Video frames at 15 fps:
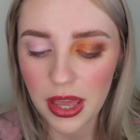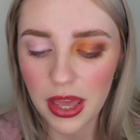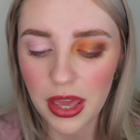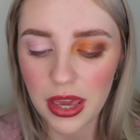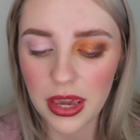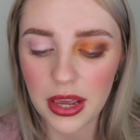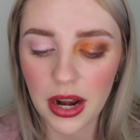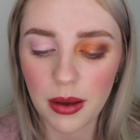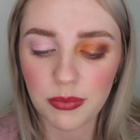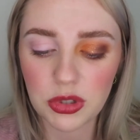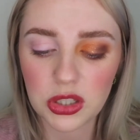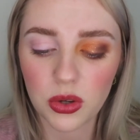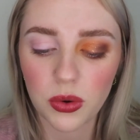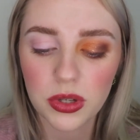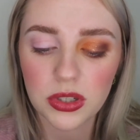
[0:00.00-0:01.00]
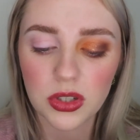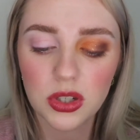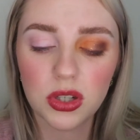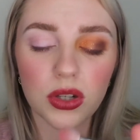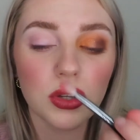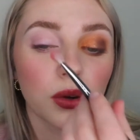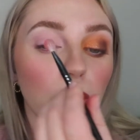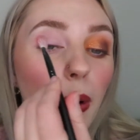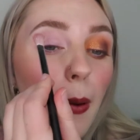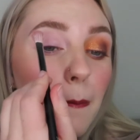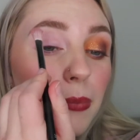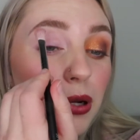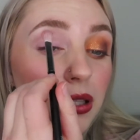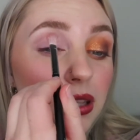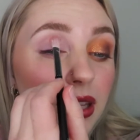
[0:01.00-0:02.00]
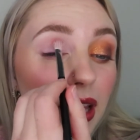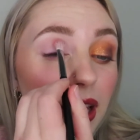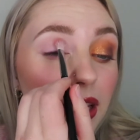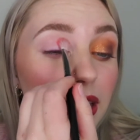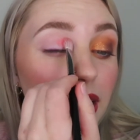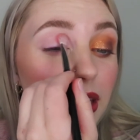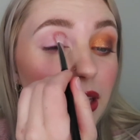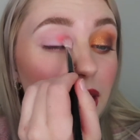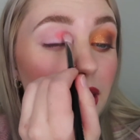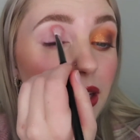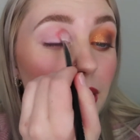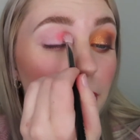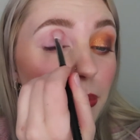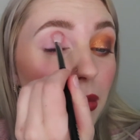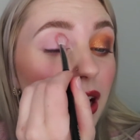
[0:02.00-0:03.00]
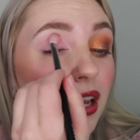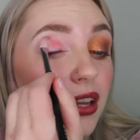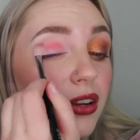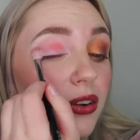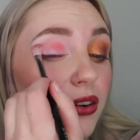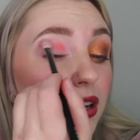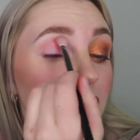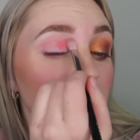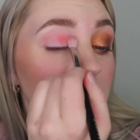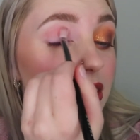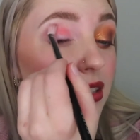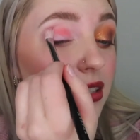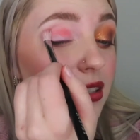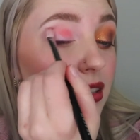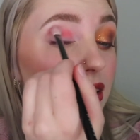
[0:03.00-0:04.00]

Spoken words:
And I'm just going to put that in my crease.